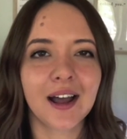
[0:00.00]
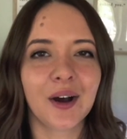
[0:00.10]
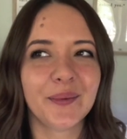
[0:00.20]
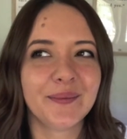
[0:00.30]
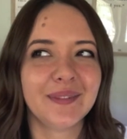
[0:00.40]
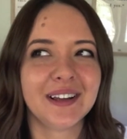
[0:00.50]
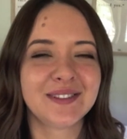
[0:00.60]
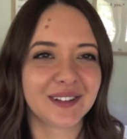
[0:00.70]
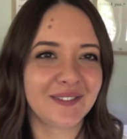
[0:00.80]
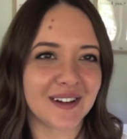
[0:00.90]
Um,
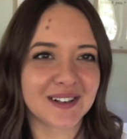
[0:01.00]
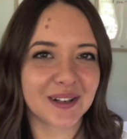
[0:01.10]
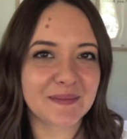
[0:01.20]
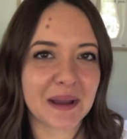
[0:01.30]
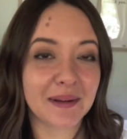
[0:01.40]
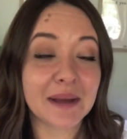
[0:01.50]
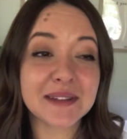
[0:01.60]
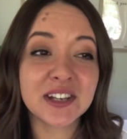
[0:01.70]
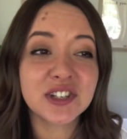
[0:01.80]
it's really fun to look at baby names,